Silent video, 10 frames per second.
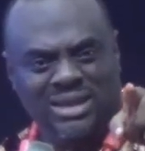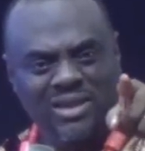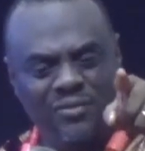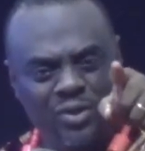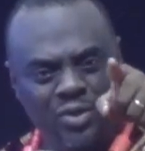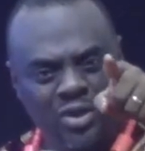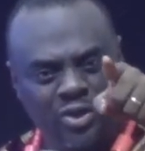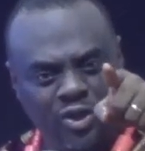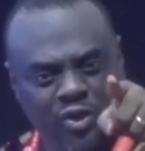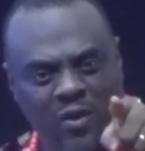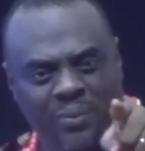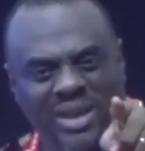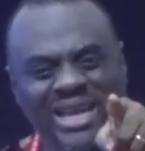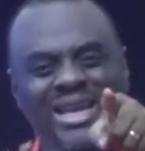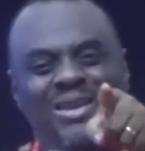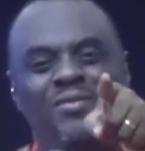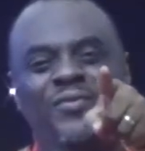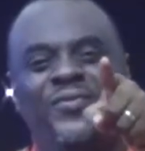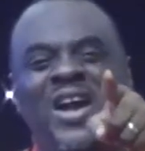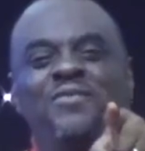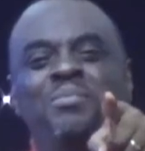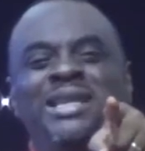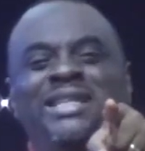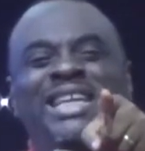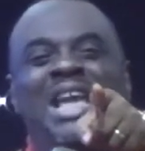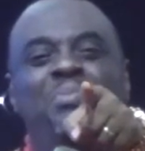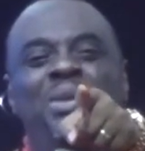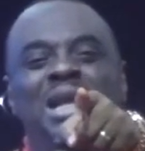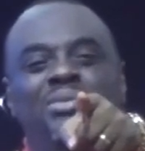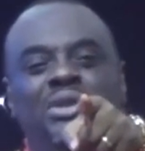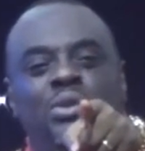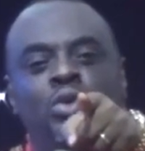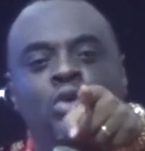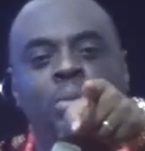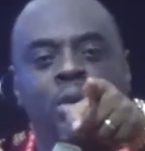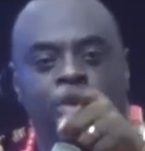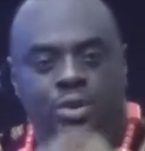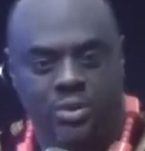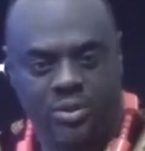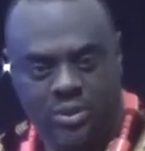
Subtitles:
if you do not stop, 5 minutes epilepsy will come on you.